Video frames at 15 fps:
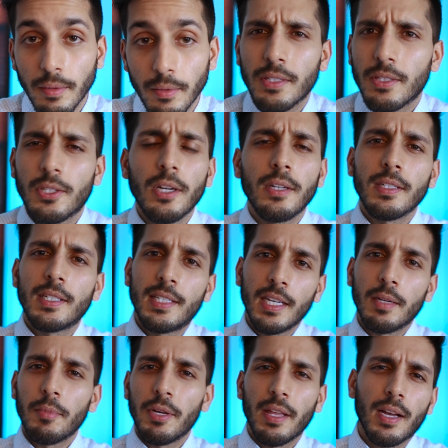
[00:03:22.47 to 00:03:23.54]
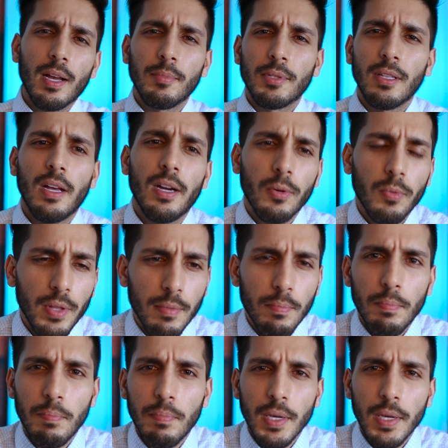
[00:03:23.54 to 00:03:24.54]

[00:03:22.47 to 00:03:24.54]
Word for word: There's a certain stigma that comes along with